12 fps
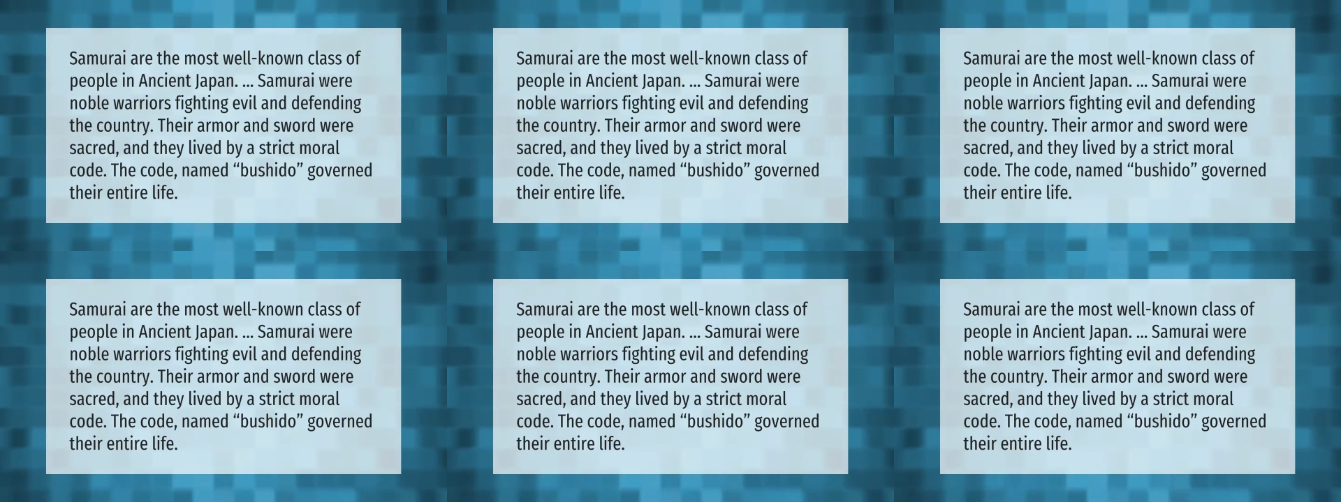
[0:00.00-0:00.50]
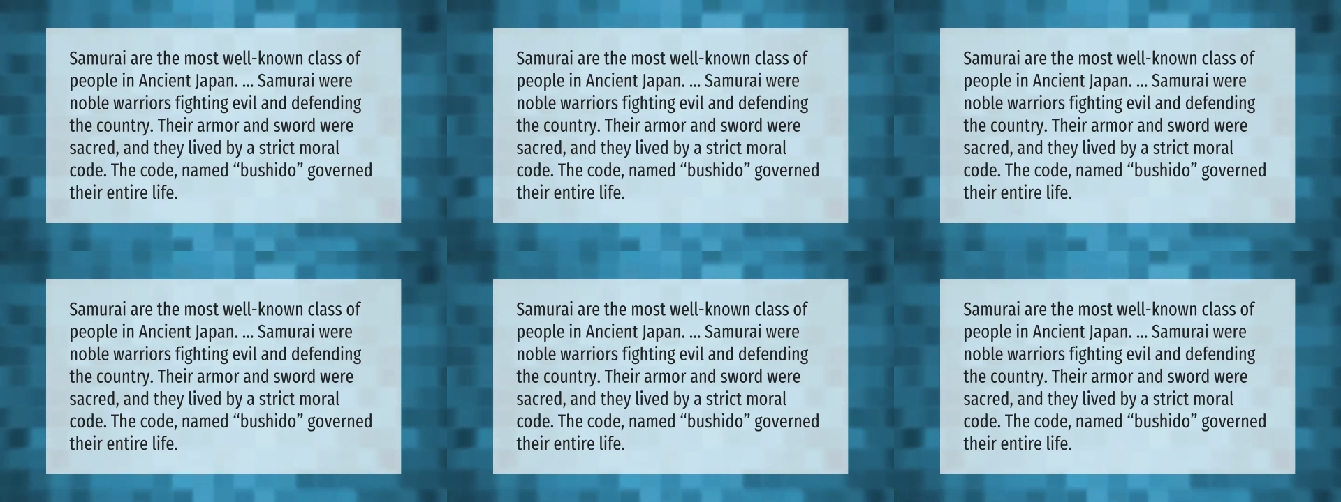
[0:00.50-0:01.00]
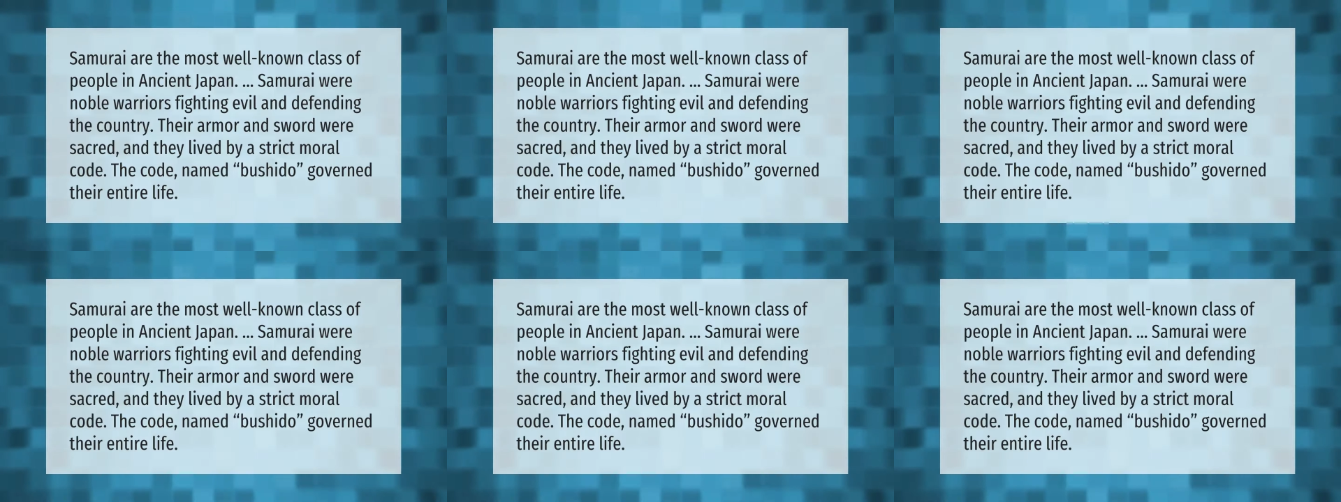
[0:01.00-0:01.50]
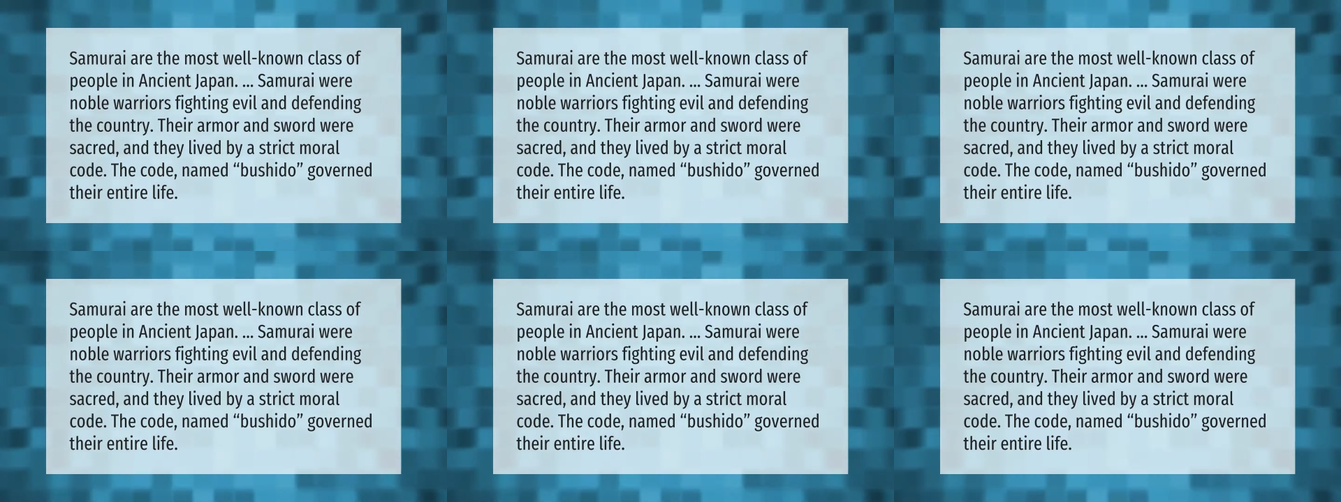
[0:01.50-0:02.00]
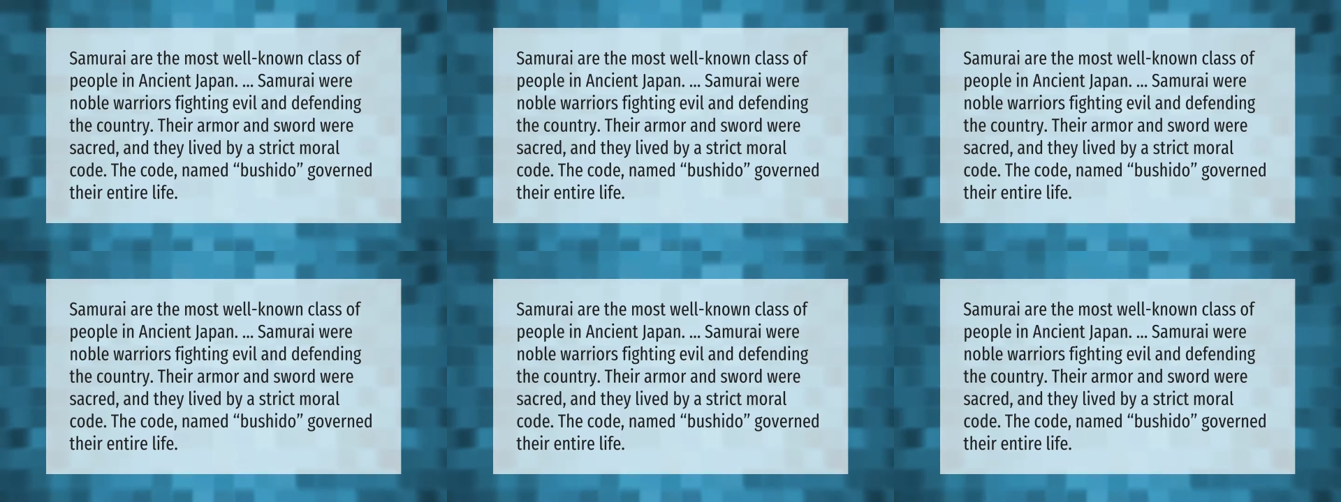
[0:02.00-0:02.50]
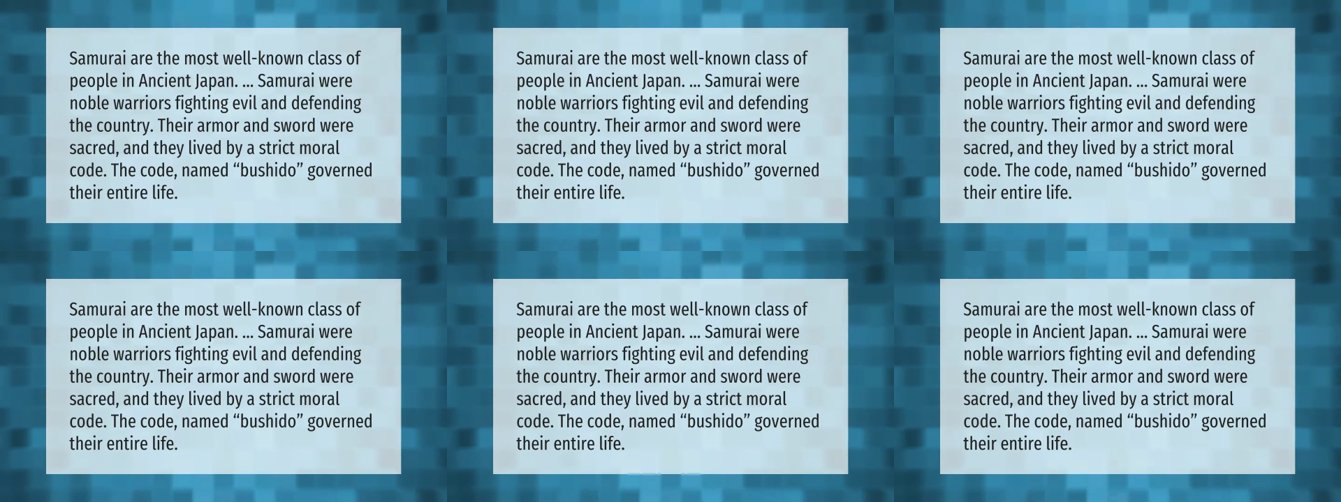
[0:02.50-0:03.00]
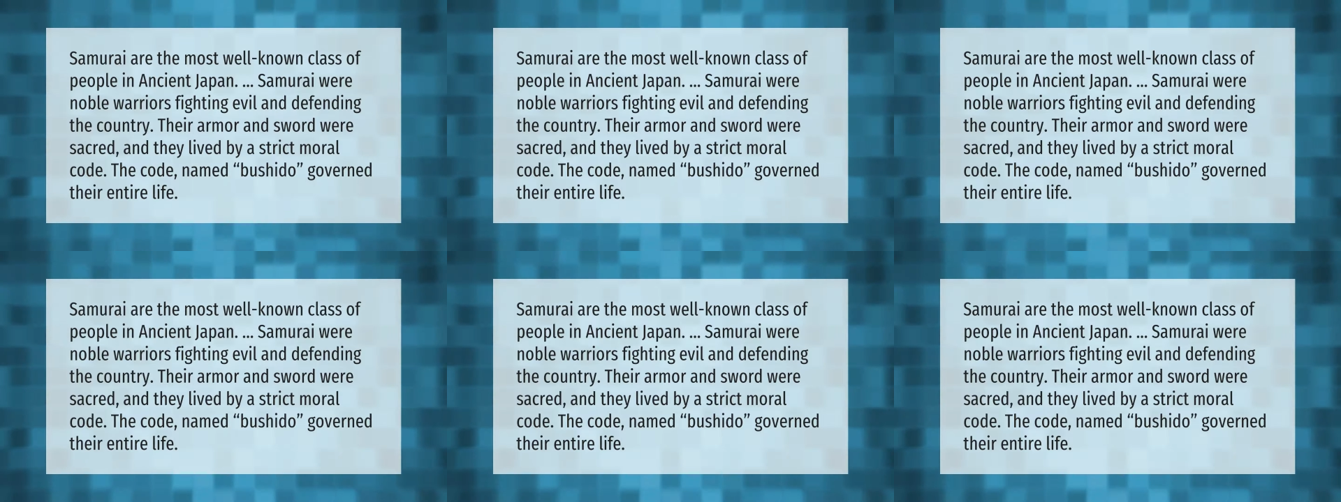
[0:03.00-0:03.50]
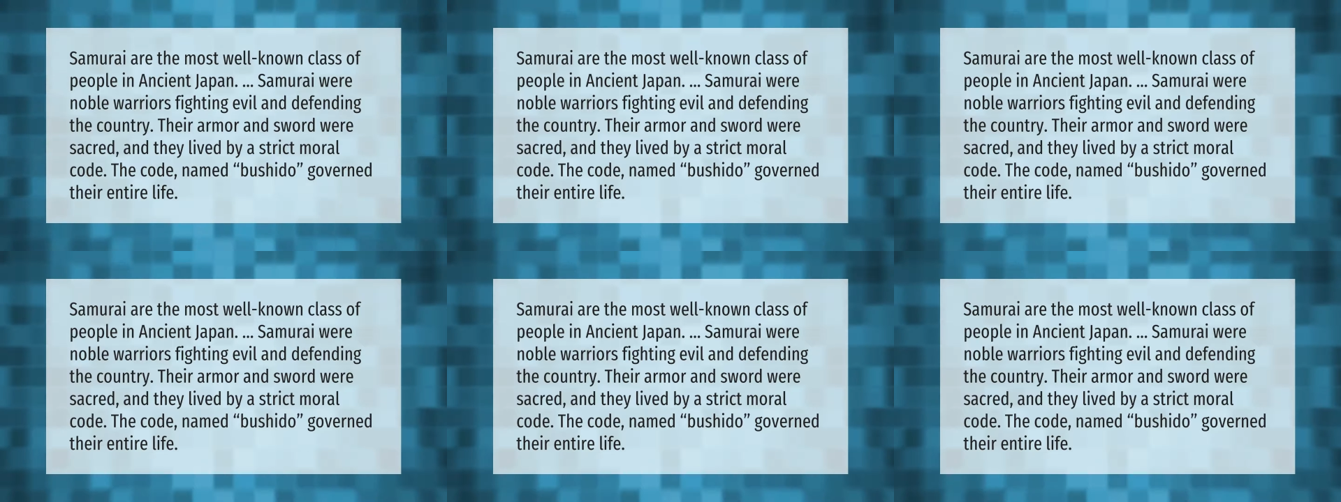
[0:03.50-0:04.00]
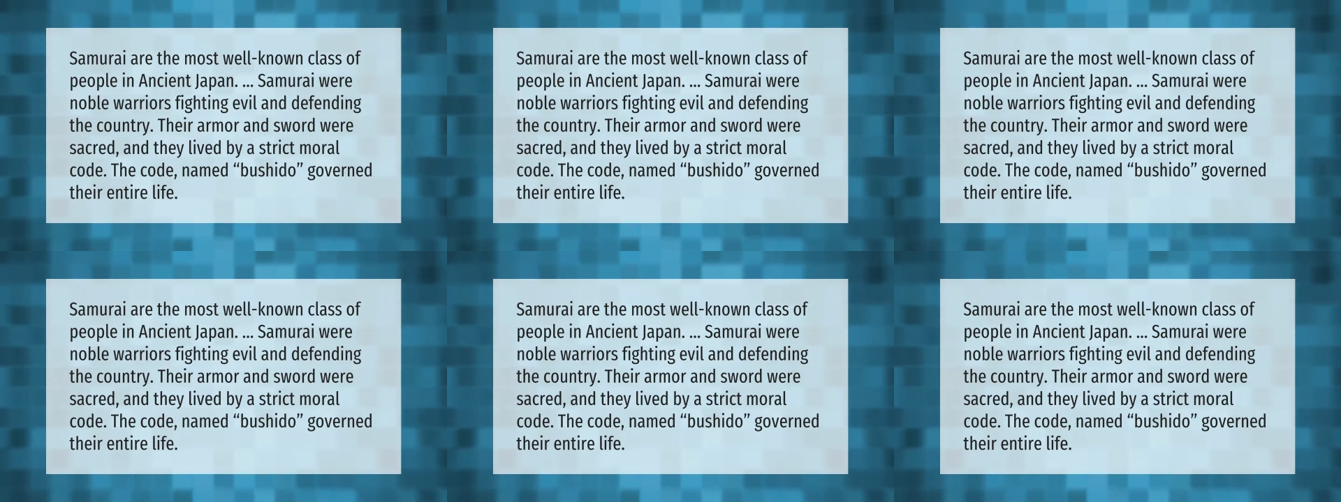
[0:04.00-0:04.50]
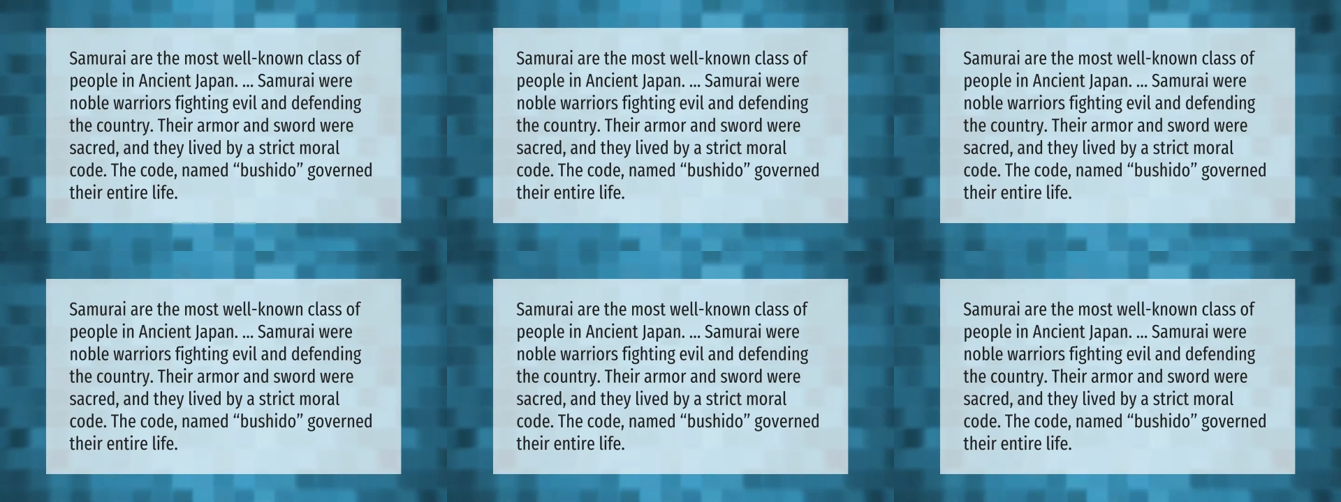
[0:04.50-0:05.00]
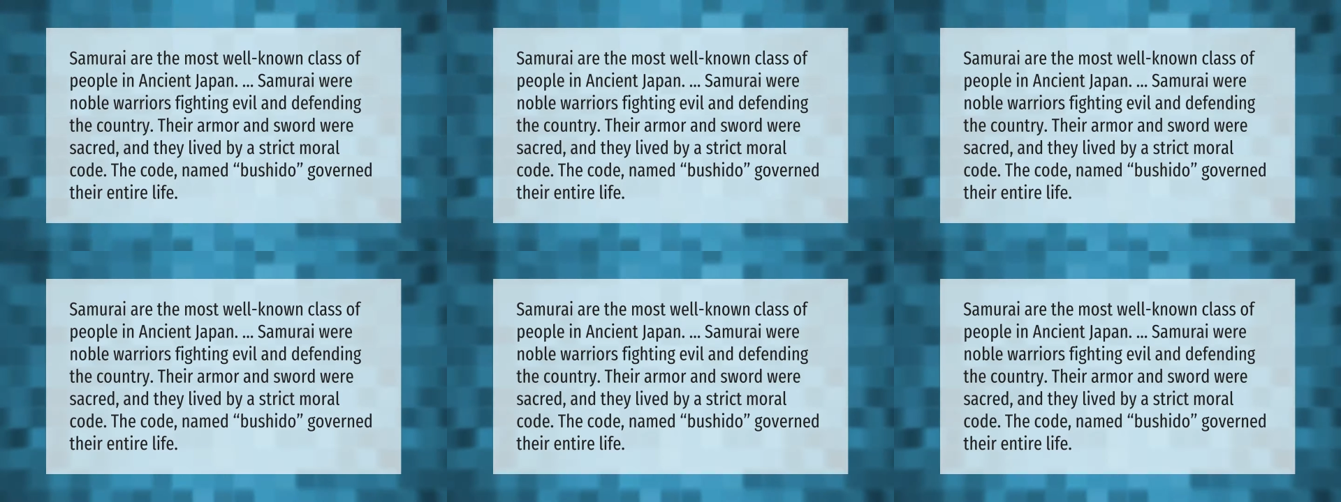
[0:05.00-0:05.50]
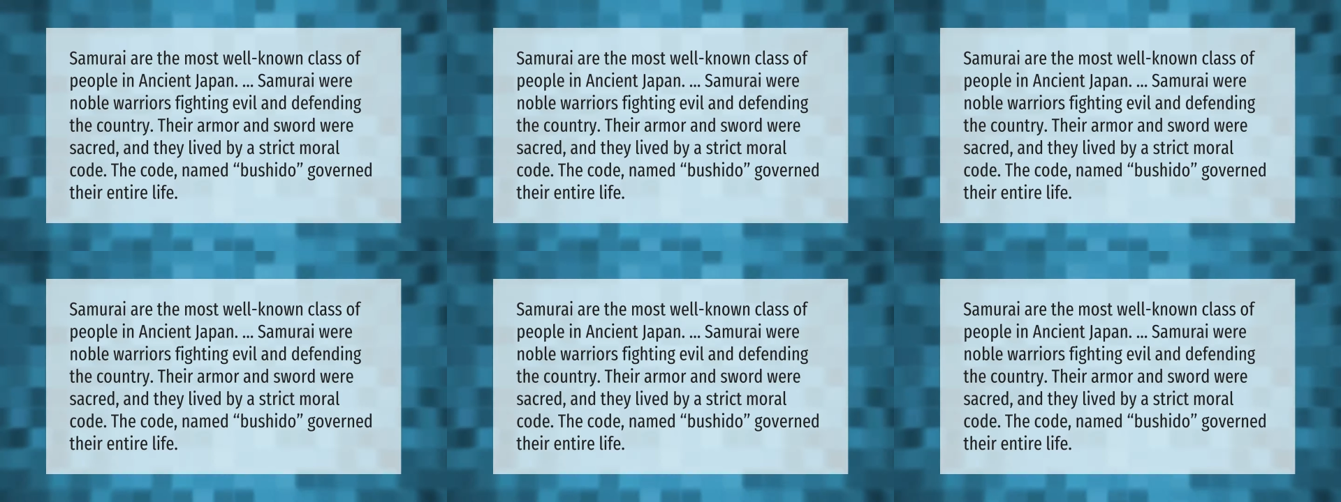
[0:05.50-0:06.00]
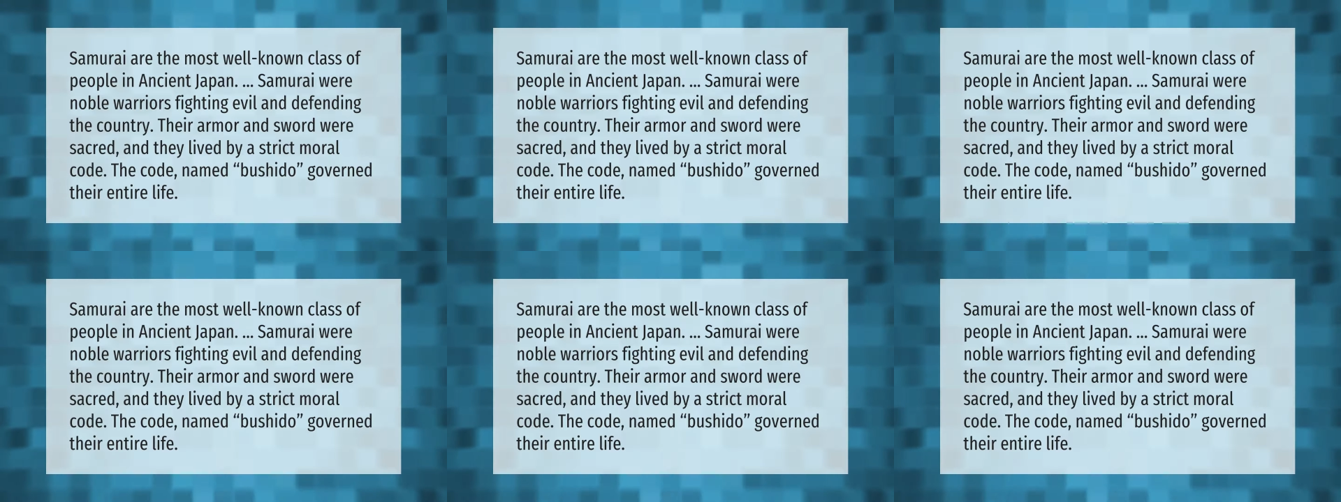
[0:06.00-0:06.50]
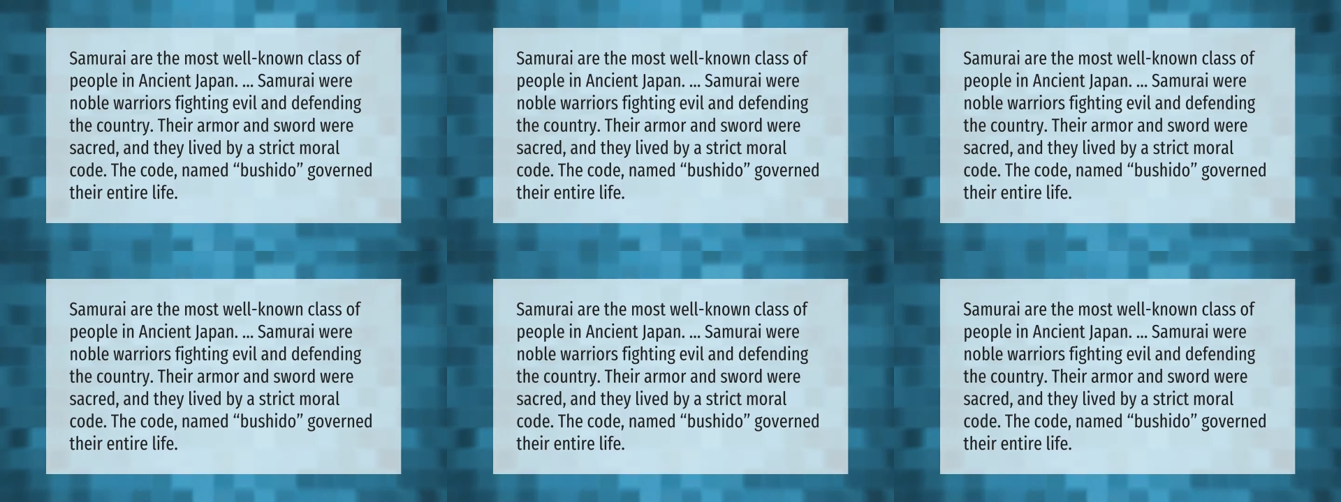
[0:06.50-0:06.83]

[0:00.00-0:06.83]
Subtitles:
Nobody's mouth can be seen.